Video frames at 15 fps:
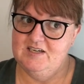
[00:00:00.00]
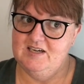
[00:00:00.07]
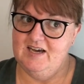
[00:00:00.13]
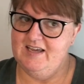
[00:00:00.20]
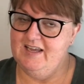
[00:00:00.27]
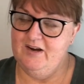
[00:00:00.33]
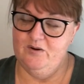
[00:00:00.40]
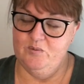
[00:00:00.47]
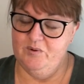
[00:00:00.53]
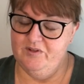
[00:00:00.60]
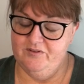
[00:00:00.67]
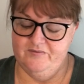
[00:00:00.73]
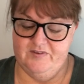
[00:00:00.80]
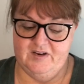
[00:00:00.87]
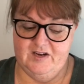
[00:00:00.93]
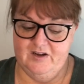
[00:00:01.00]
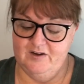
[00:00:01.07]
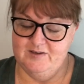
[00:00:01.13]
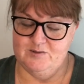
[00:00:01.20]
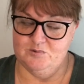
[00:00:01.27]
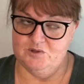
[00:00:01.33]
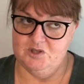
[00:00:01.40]
a year worth of
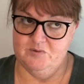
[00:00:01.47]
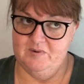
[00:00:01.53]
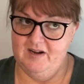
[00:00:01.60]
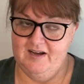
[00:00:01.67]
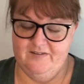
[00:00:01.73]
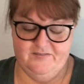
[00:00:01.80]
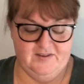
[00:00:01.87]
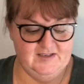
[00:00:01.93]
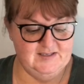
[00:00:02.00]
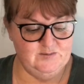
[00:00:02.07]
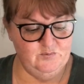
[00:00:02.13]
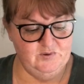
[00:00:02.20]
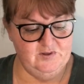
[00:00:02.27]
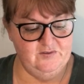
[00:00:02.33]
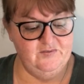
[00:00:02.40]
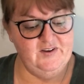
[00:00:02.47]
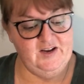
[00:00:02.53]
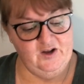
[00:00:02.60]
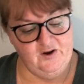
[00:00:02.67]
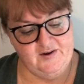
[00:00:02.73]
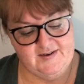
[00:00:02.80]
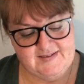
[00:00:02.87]
videos or 2.5 years worth of
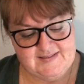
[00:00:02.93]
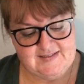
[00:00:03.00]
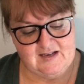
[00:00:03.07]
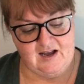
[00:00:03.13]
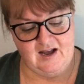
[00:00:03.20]
videos,